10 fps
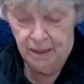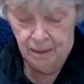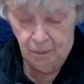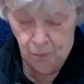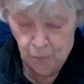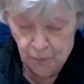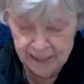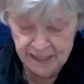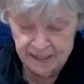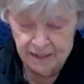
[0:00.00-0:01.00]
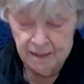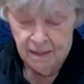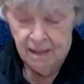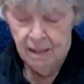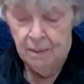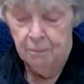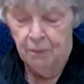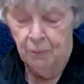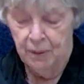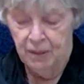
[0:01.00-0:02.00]
waited,
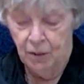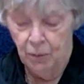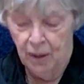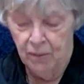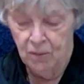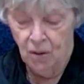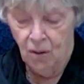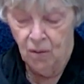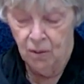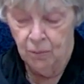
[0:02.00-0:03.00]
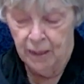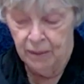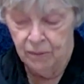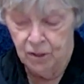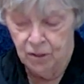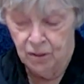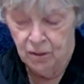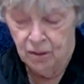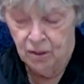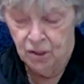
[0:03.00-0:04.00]
but when the ground all around
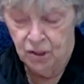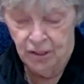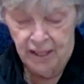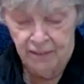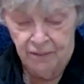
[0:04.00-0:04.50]
should have